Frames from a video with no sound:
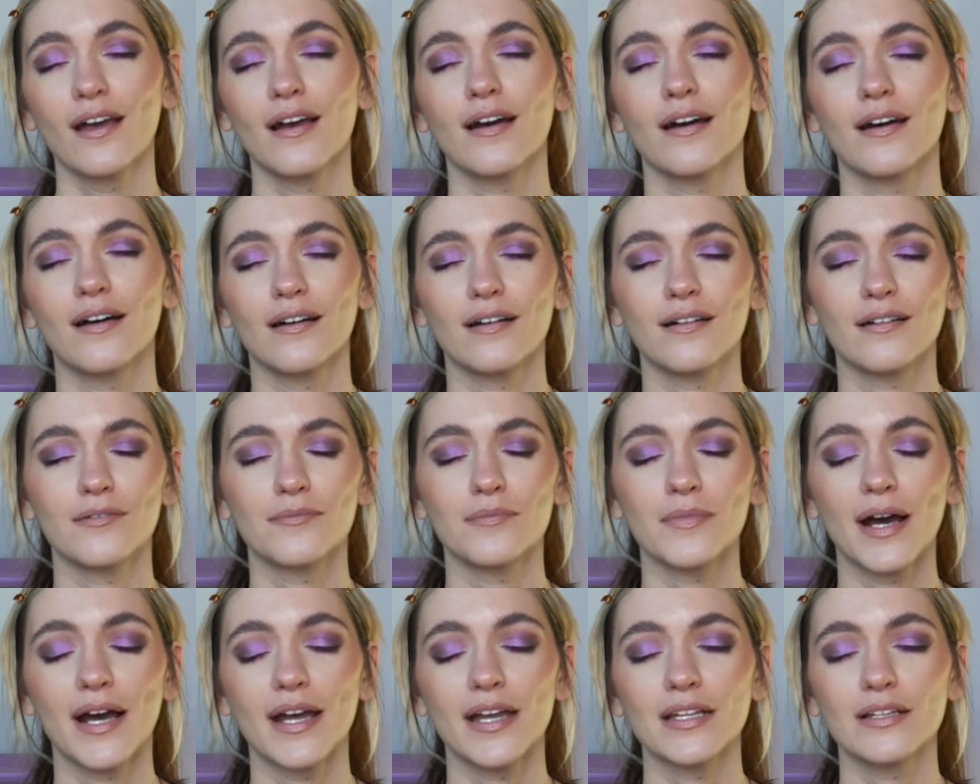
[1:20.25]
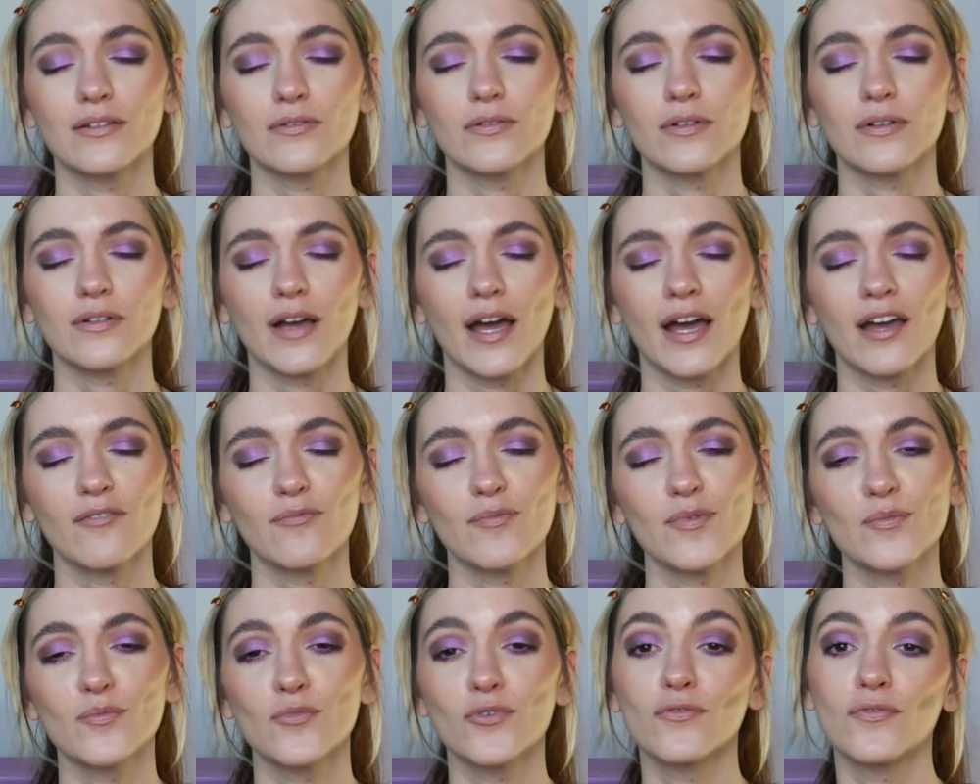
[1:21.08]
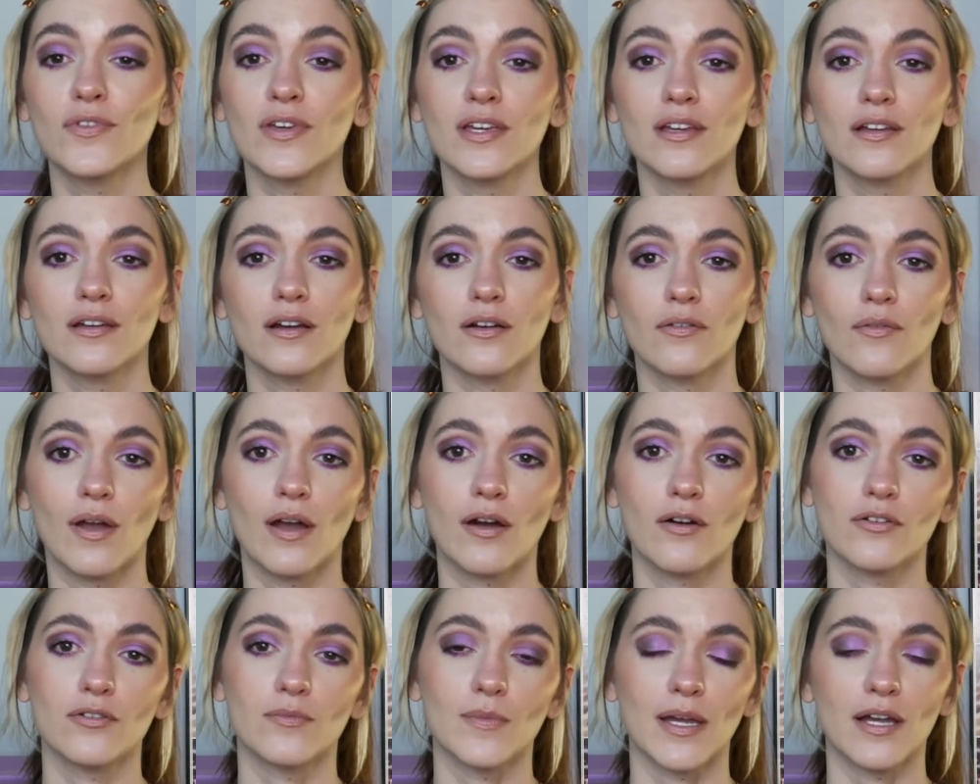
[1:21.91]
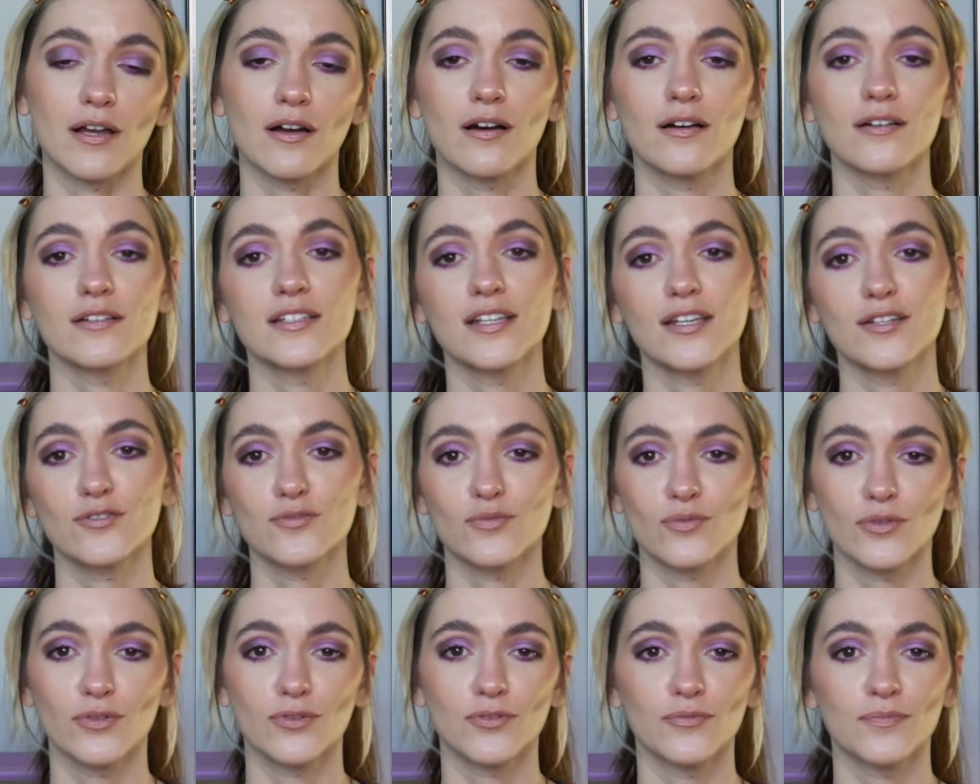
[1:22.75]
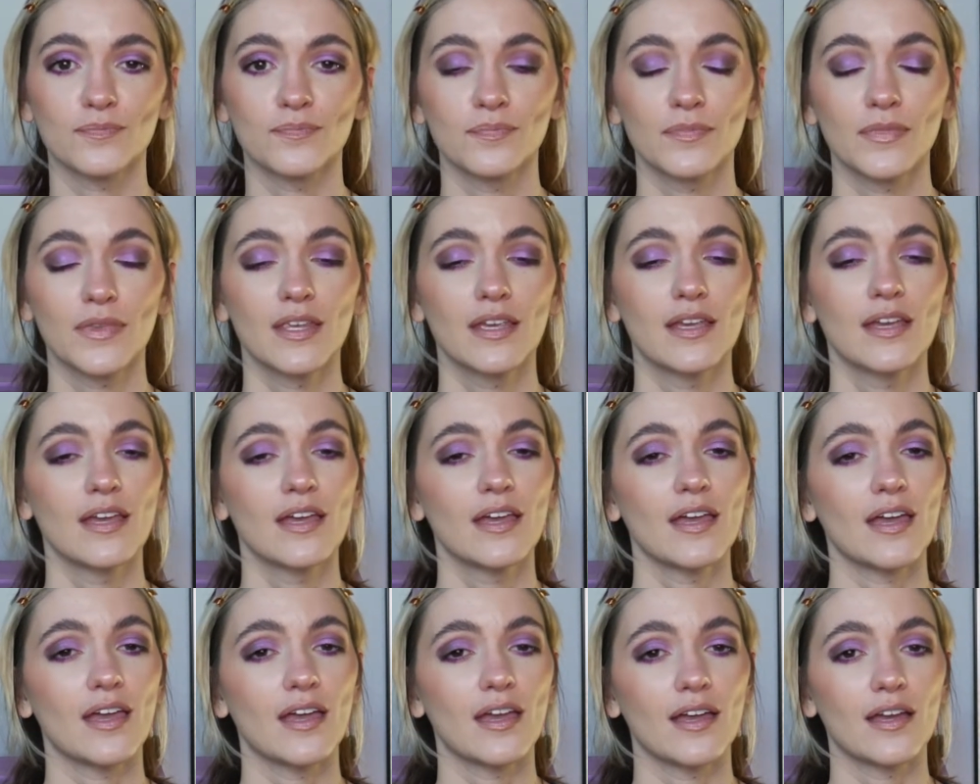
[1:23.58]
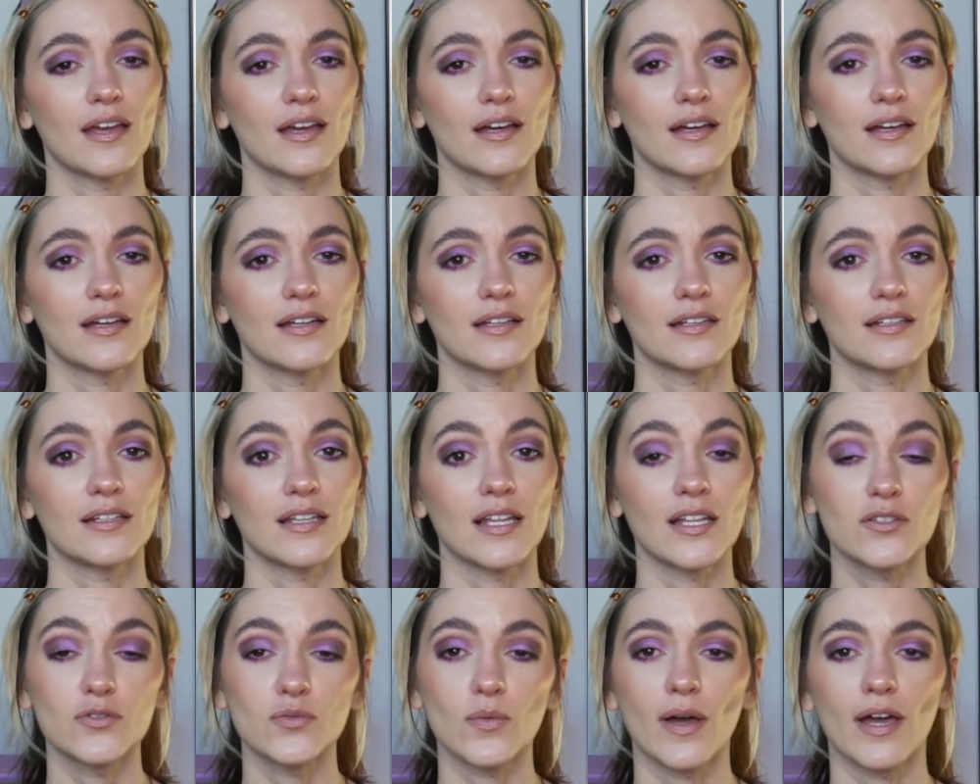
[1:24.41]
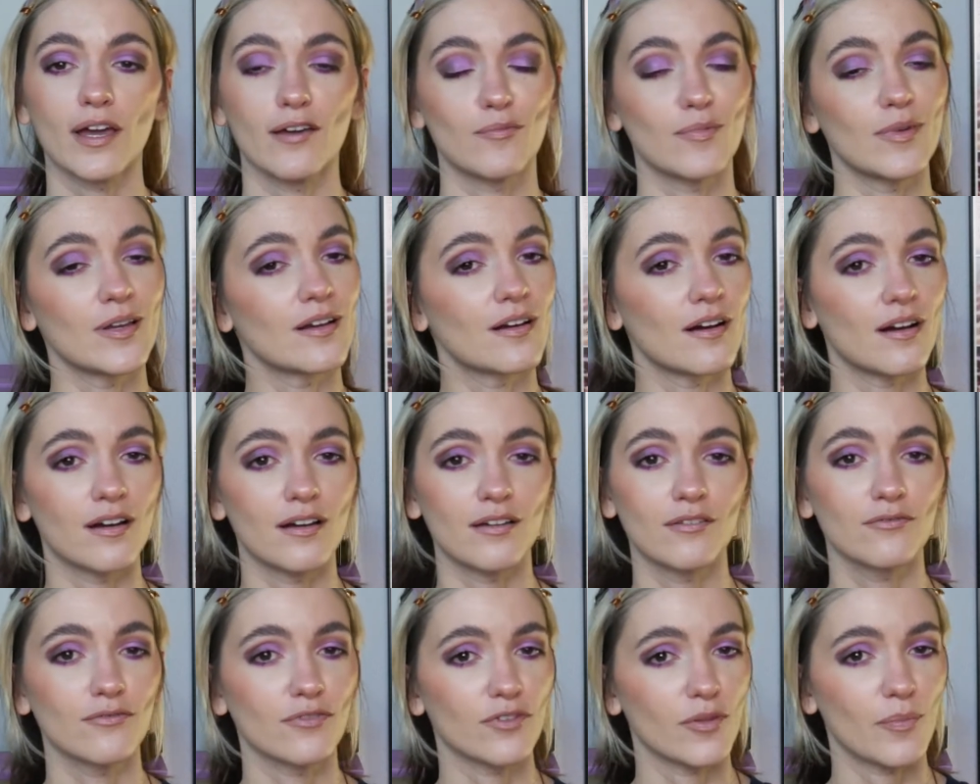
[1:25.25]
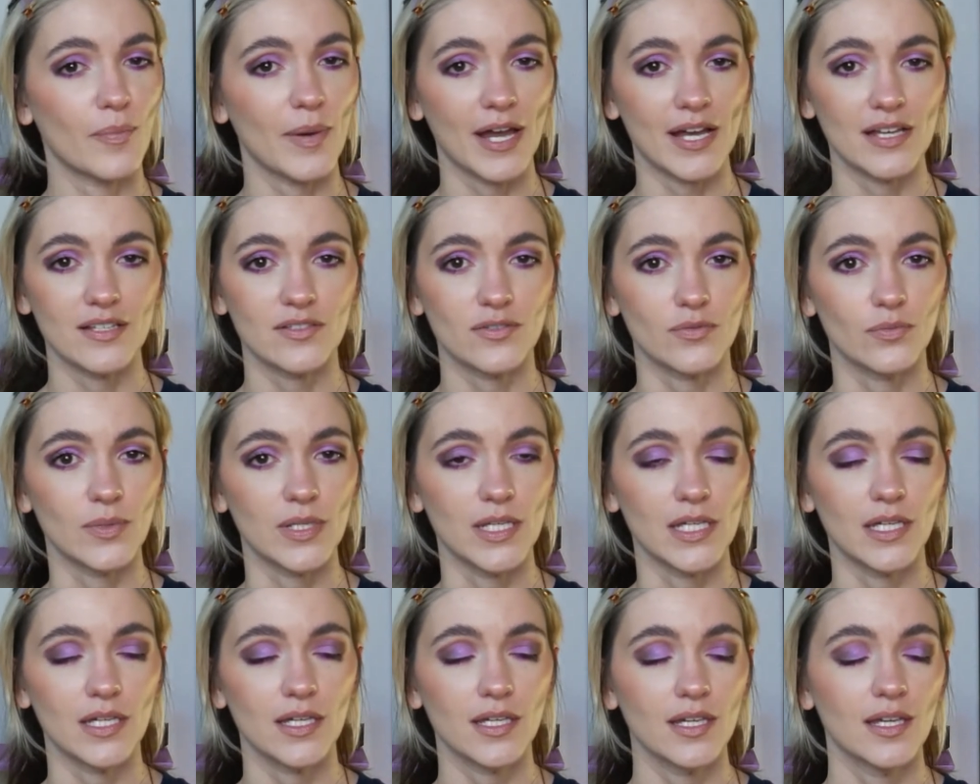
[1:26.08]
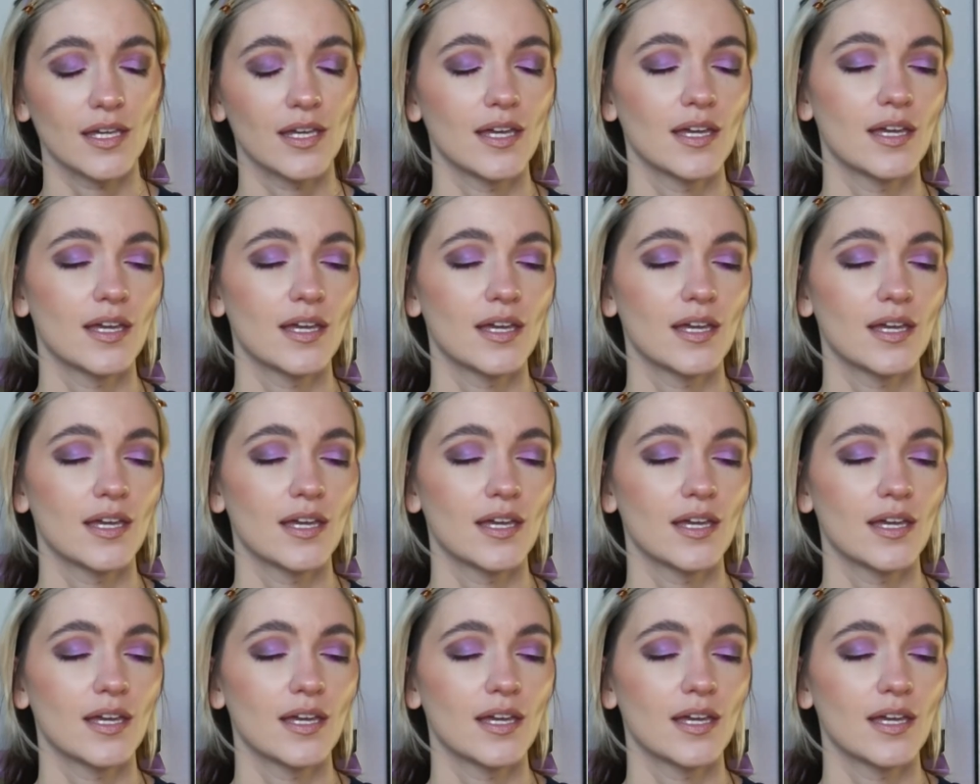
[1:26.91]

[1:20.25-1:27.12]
I've been moving around my content room, and that's why I've been gone for the past week.